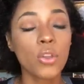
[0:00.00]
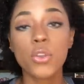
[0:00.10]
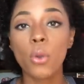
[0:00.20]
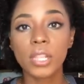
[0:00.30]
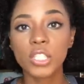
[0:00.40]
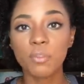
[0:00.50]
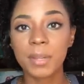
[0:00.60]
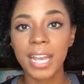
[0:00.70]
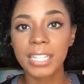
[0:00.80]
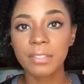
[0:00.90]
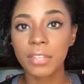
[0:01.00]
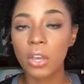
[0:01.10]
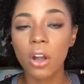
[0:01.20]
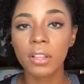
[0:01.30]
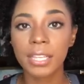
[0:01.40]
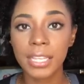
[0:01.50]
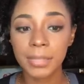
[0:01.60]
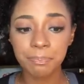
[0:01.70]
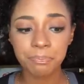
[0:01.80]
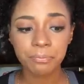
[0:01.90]
know that you've been actively calling
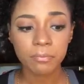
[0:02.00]
in